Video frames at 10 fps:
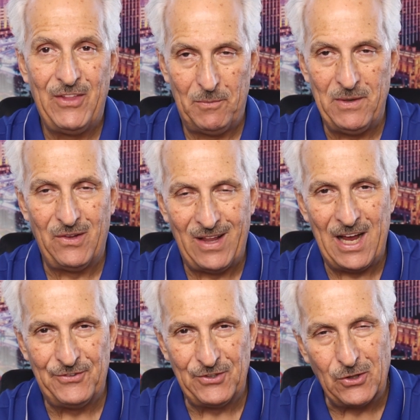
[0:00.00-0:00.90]
They'll be the
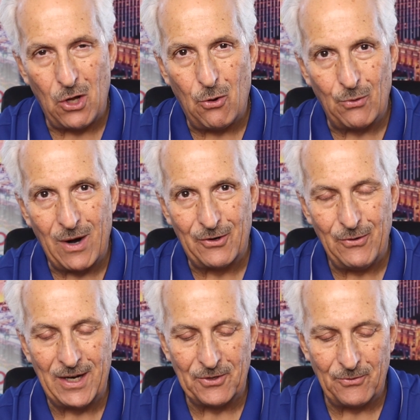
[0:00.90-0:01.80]
last to lower our
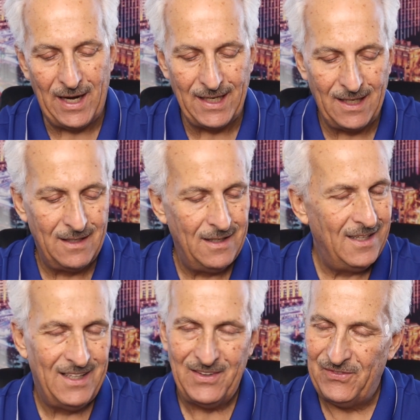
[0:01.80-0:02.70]
credit rating.
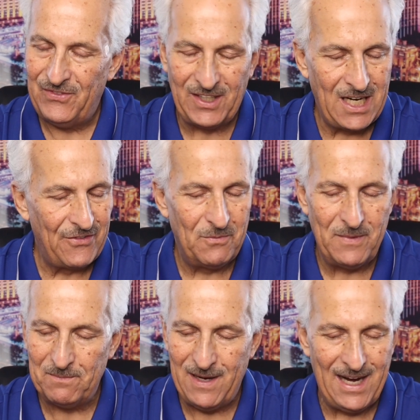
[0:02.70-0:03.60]
The
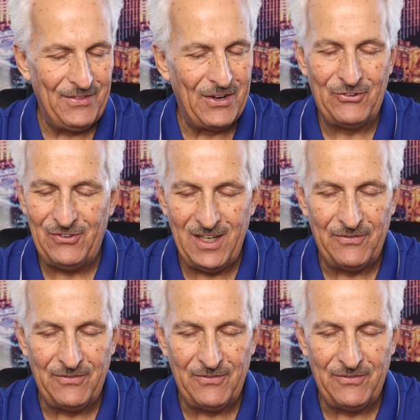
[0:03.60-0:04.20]
government, man,